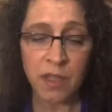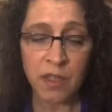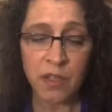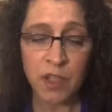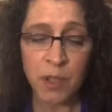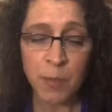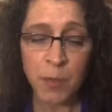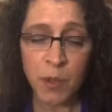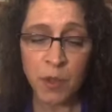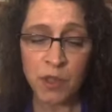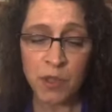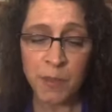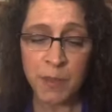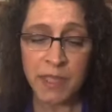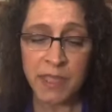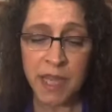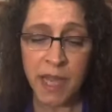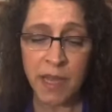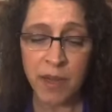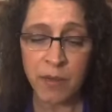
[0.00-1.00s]
She pulls me
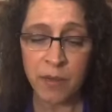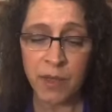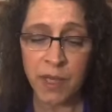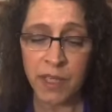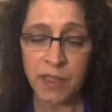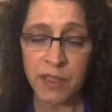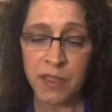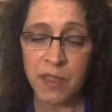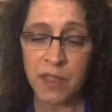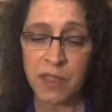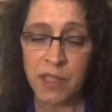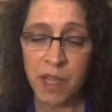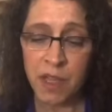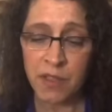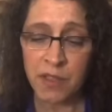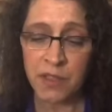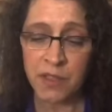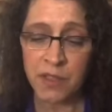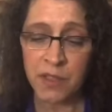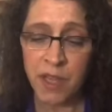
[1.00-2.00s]
down into the
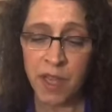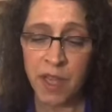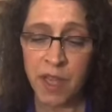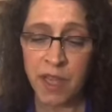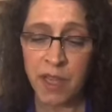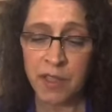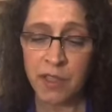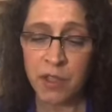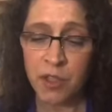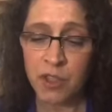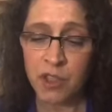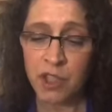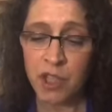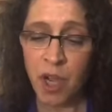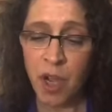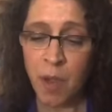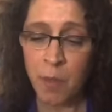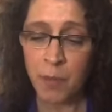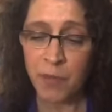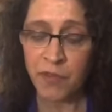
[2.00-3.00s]
dust, and her
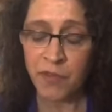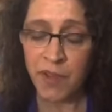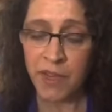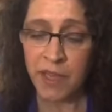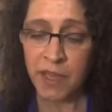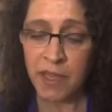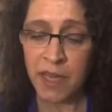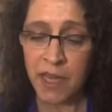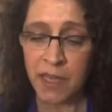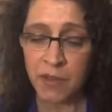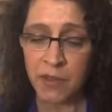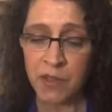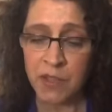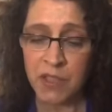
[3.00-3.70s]
sharp fingernails